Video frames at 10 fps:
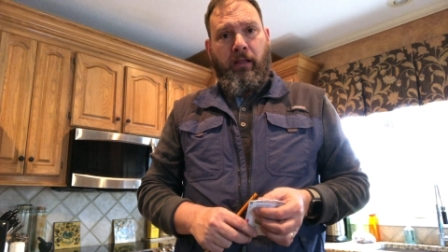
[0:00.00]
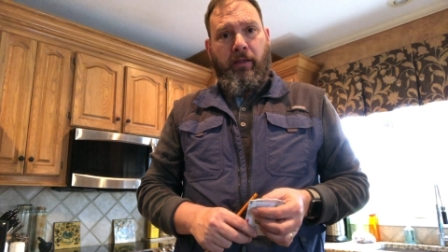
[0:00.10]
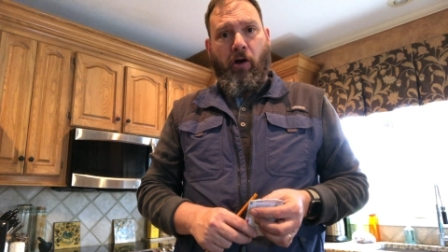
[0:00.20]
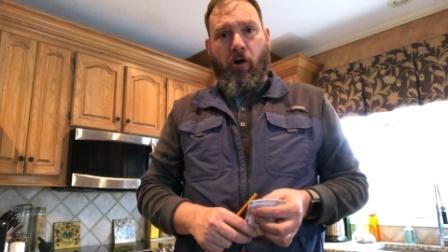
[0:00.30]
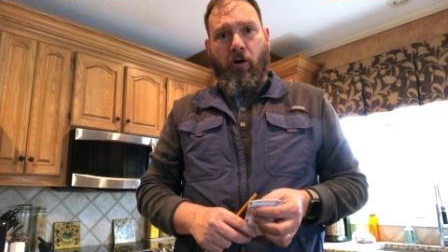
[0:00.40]

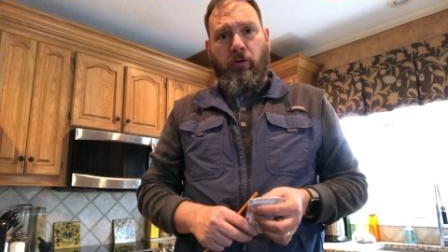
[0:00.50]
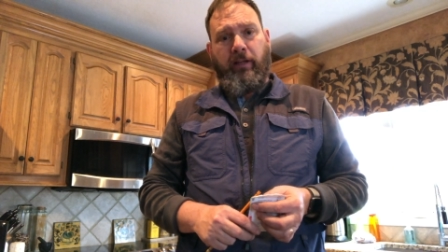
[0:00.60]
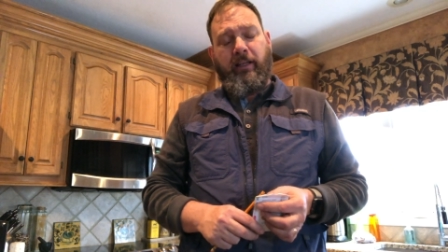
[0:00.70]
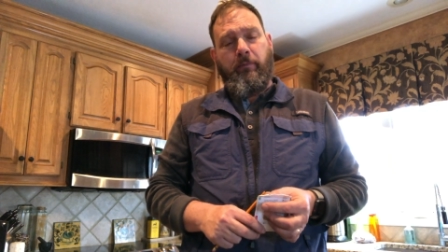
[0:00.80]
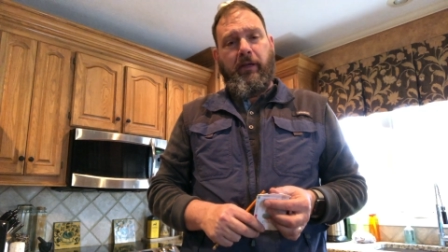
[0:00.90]
they all
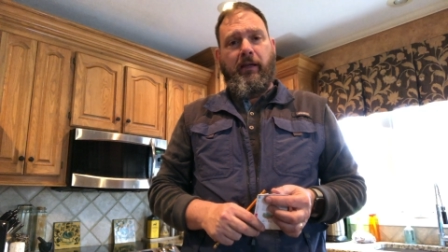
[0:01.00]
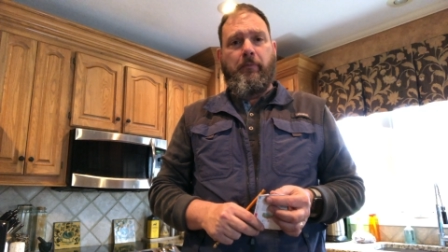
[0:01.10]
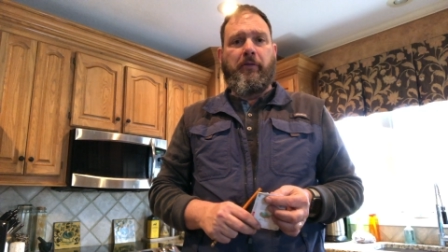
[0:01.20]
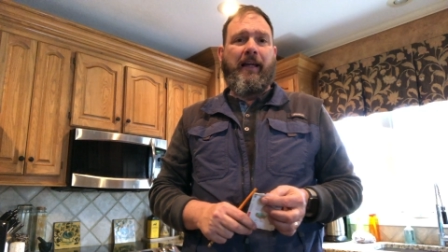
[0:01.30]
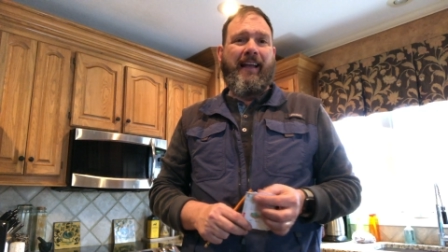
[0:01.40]
need to be
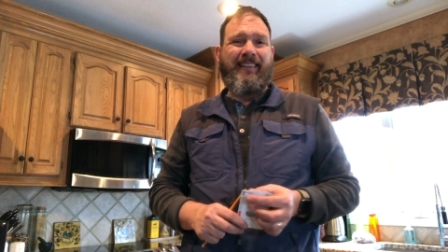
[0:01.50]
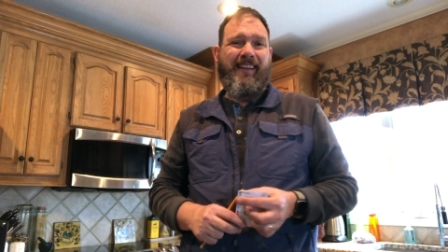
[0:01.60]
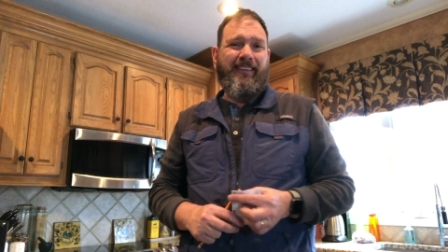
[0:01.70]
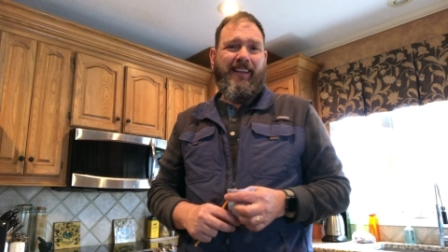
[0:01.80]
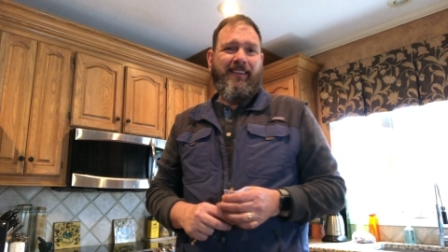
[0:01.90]
planted
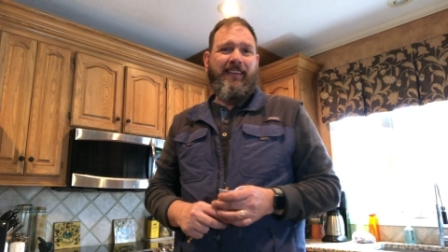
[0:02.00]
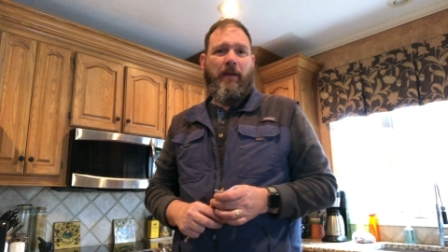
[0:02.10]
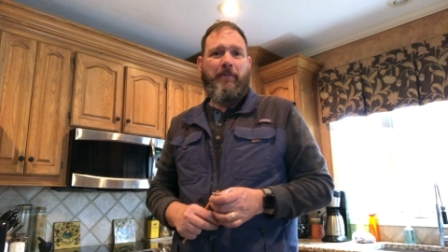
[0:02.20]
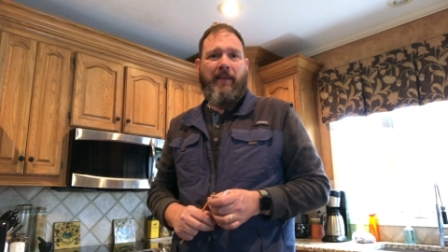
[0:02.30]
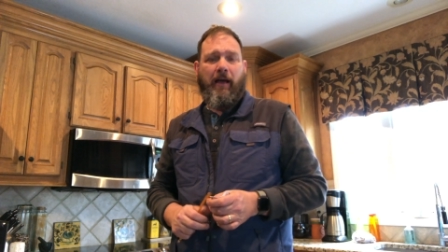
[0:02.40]
to the
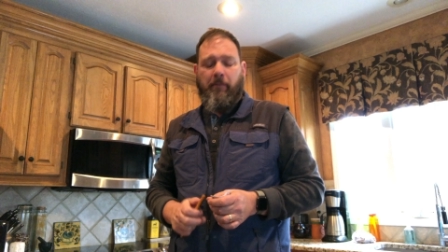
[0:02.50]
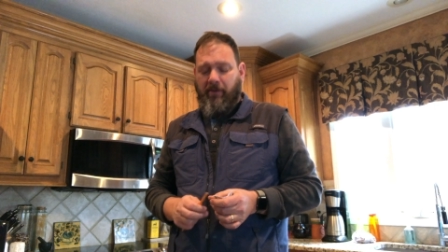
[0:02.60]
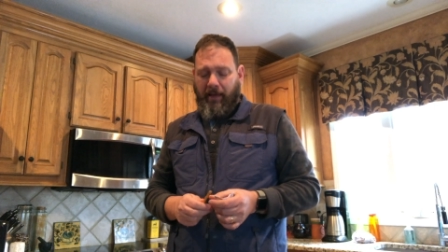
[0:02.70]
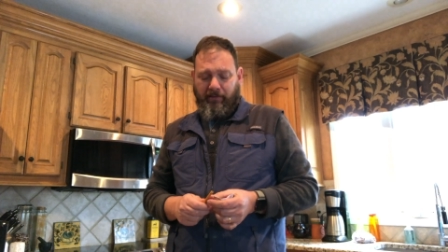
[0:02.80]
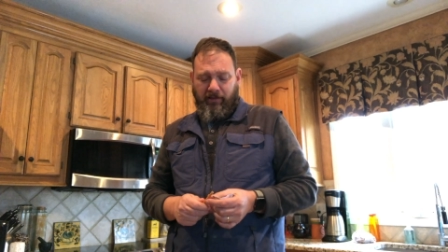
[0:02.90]
same depth,
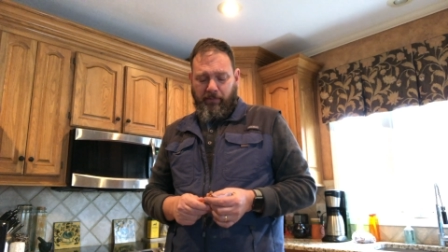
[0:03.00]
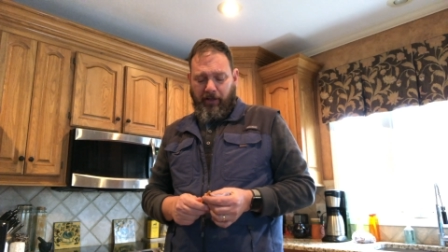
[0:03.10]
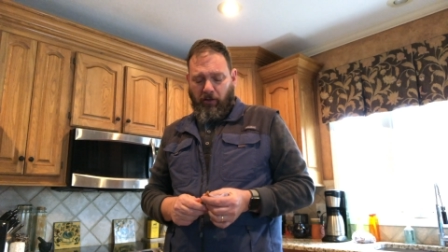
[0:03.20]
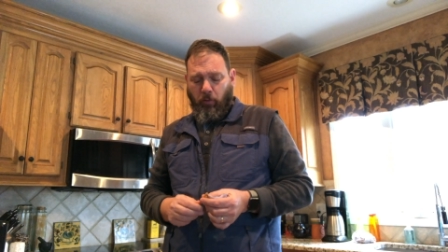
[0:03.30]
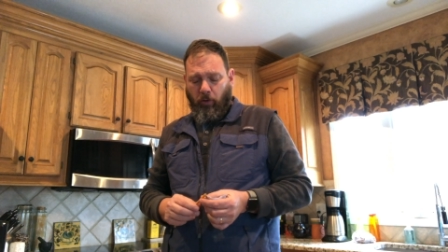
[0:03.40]
and that's going to
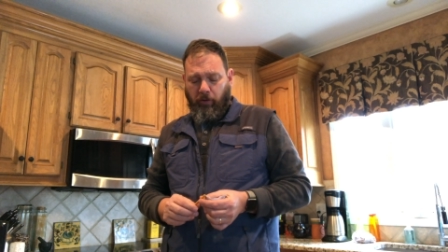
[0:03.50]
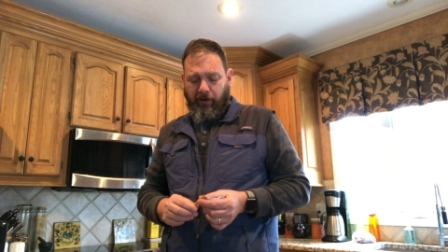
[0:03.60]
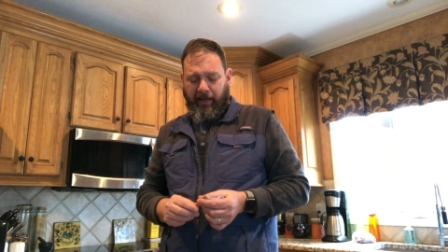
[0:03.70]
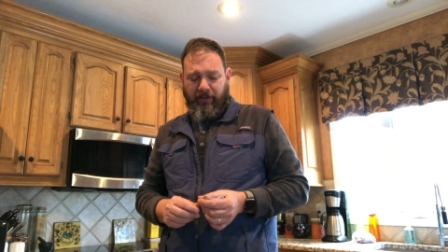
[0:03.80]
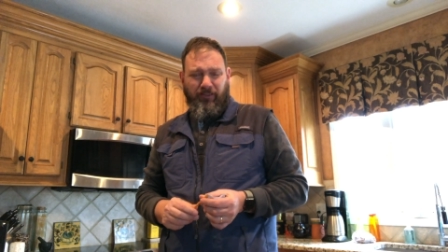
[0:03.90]
be
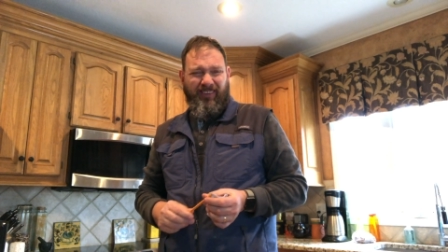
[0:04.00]
1/4 inch.